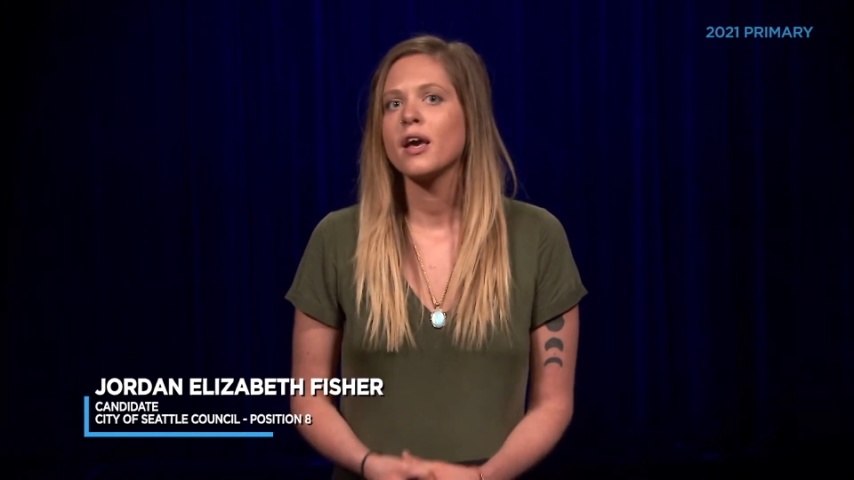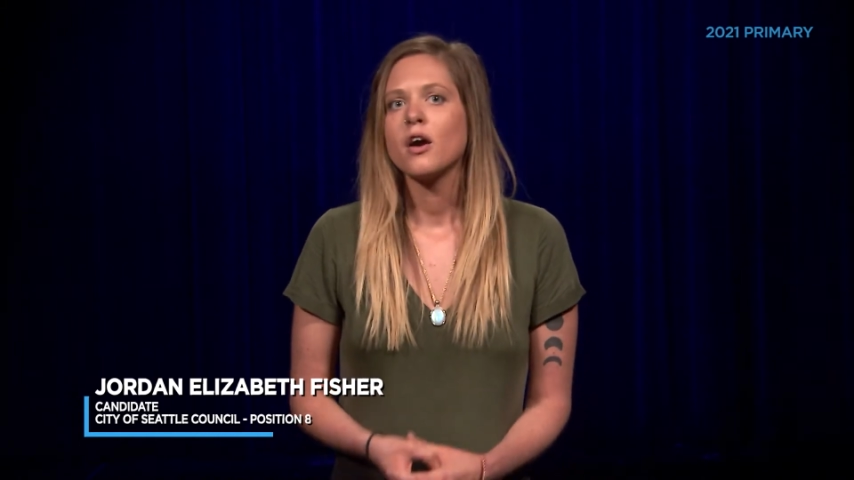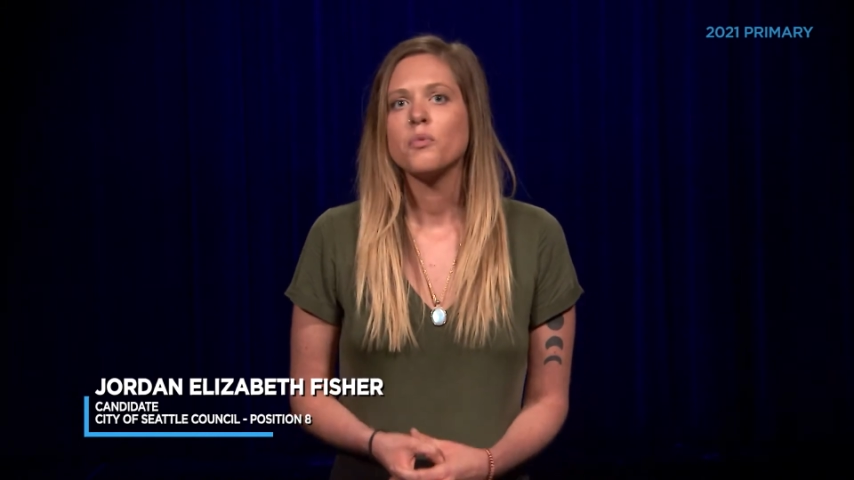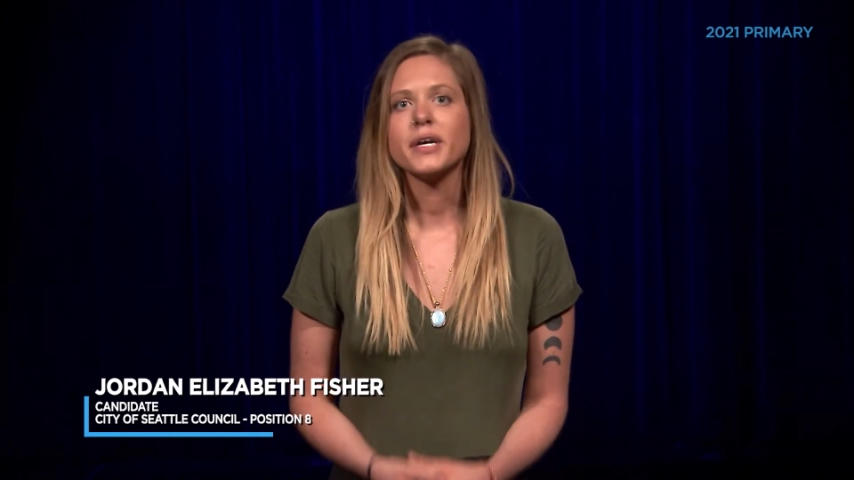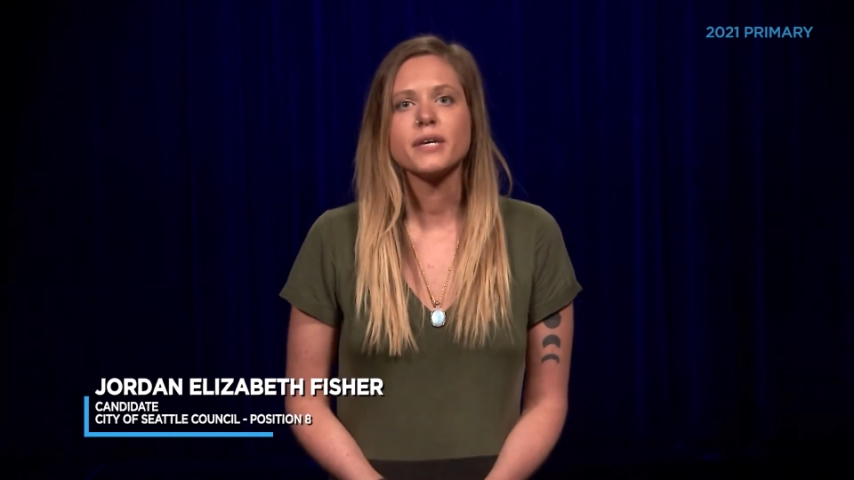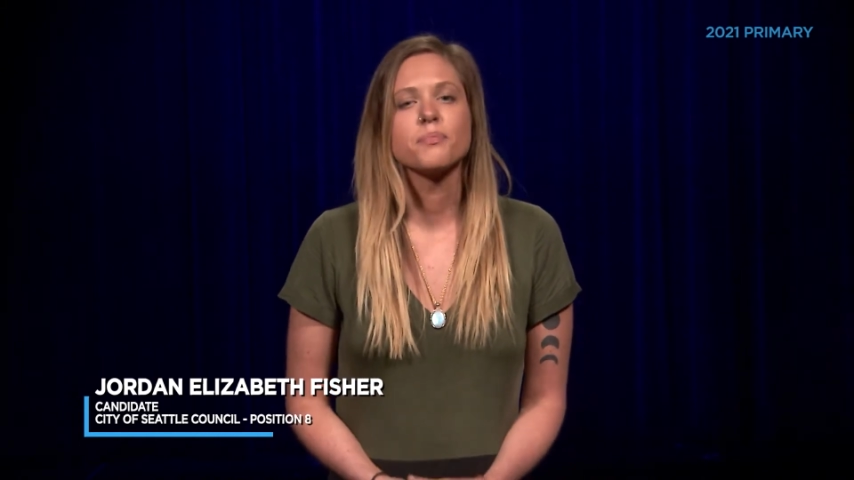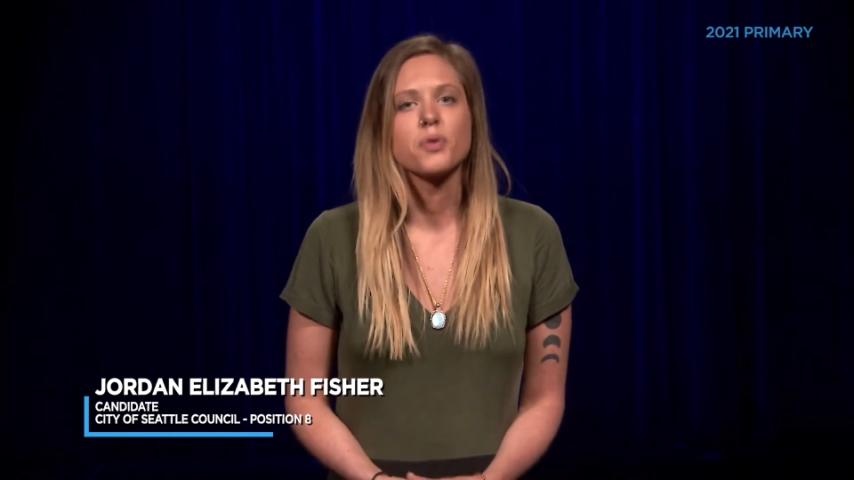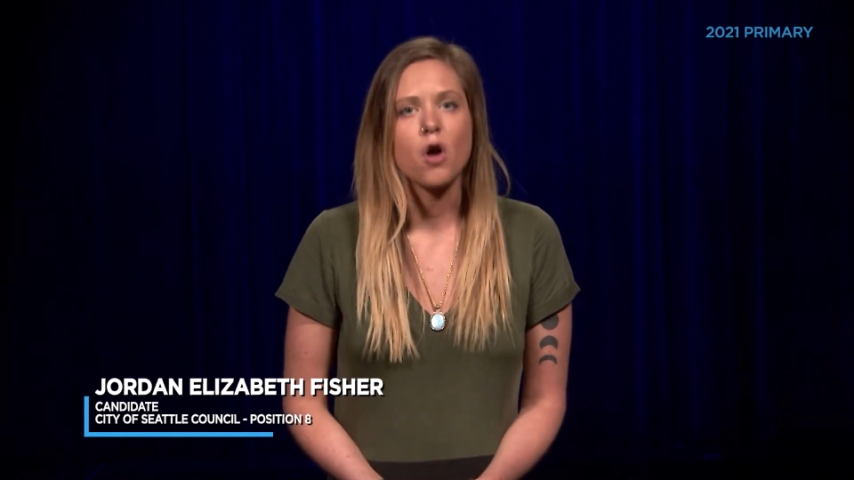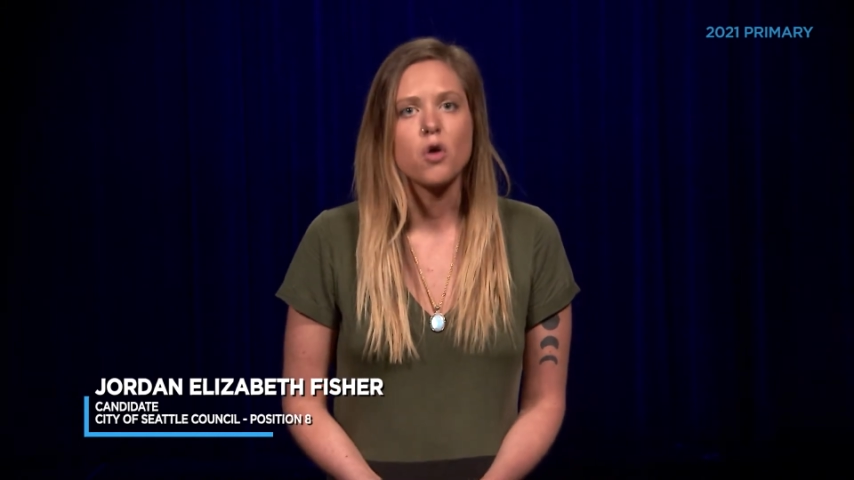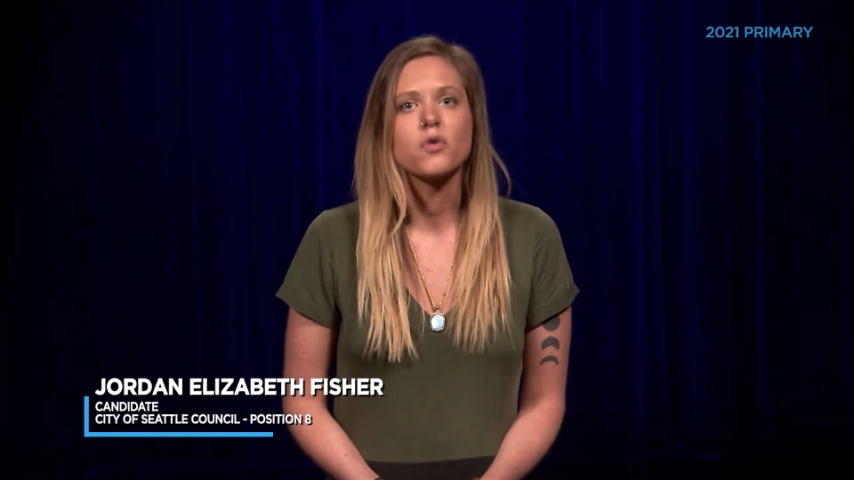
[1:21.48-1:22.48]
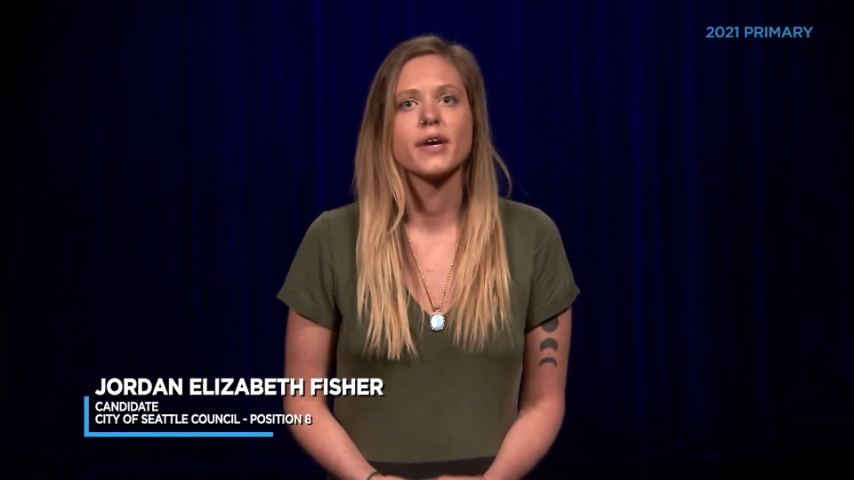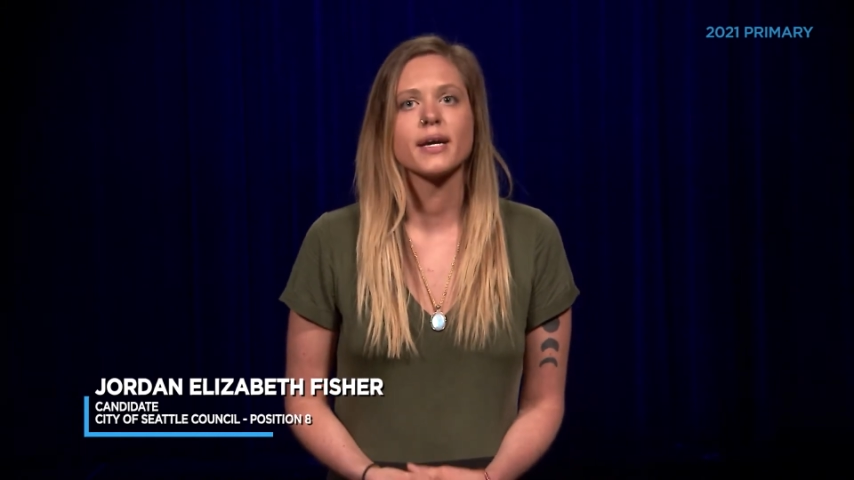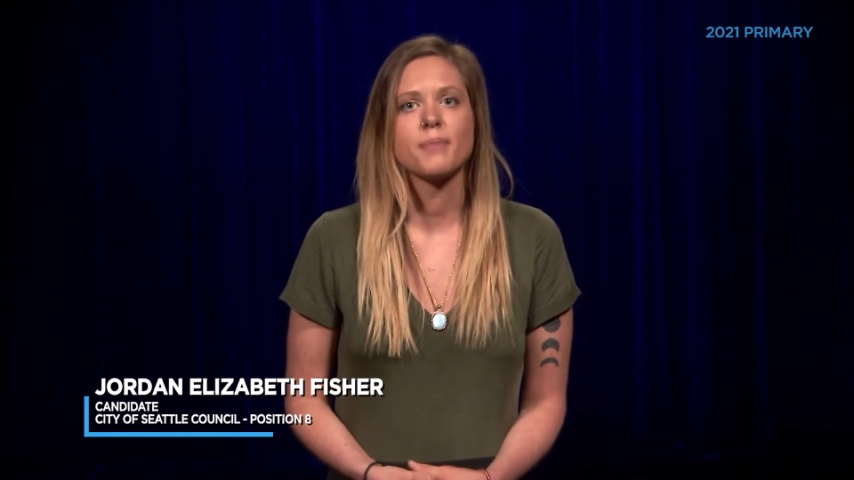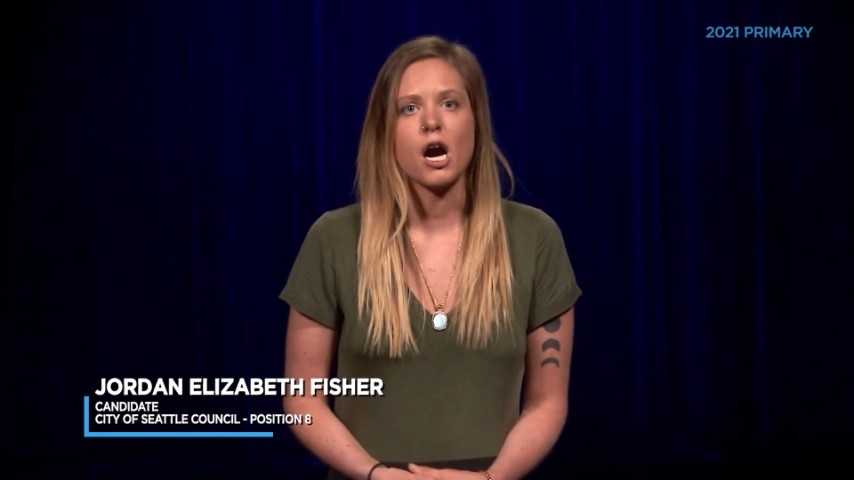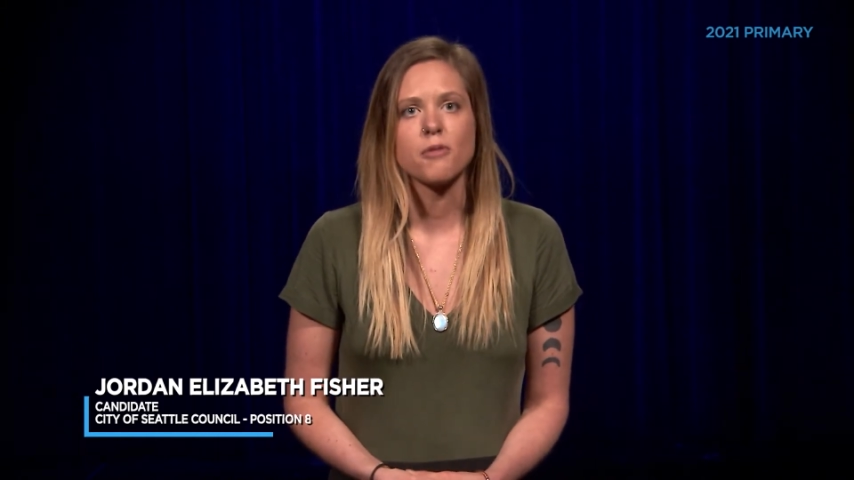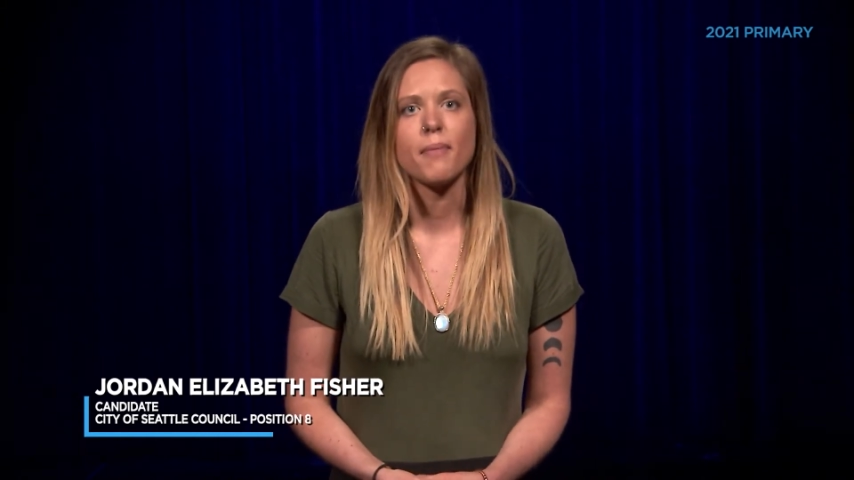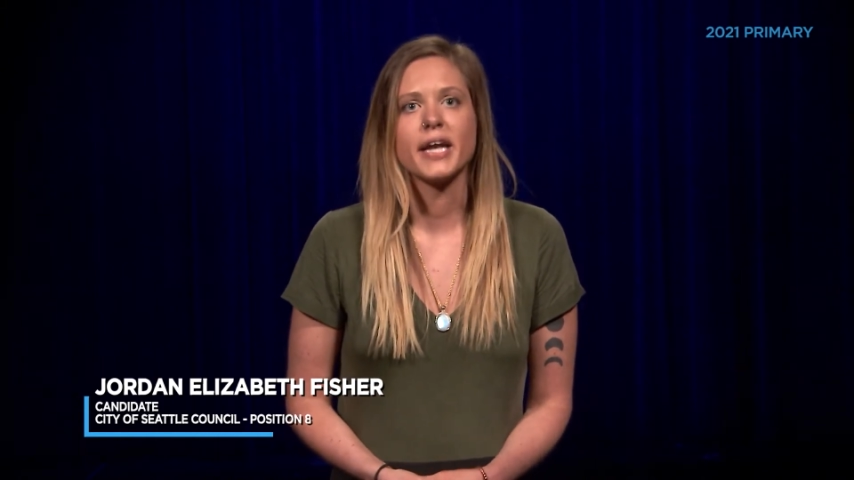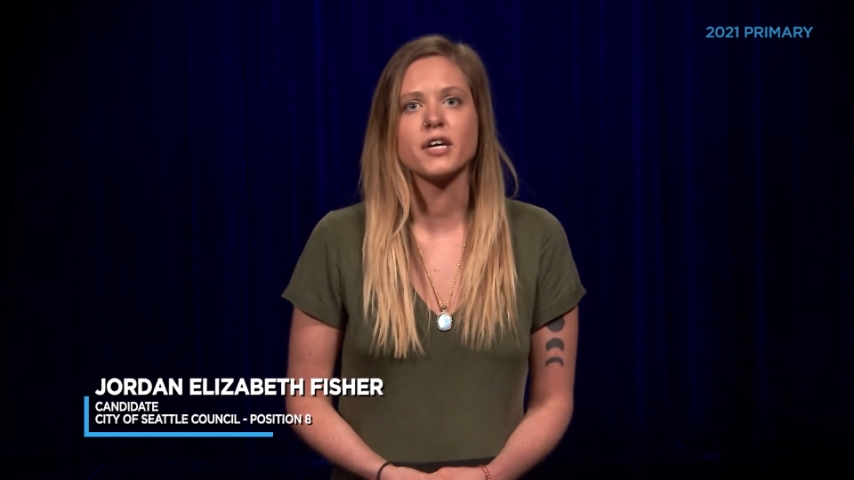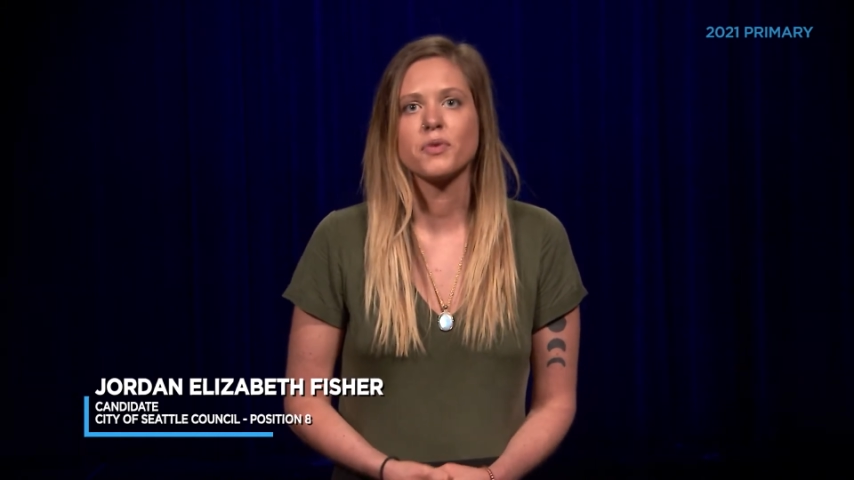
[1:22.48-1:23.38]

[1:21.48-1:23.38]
We can program our money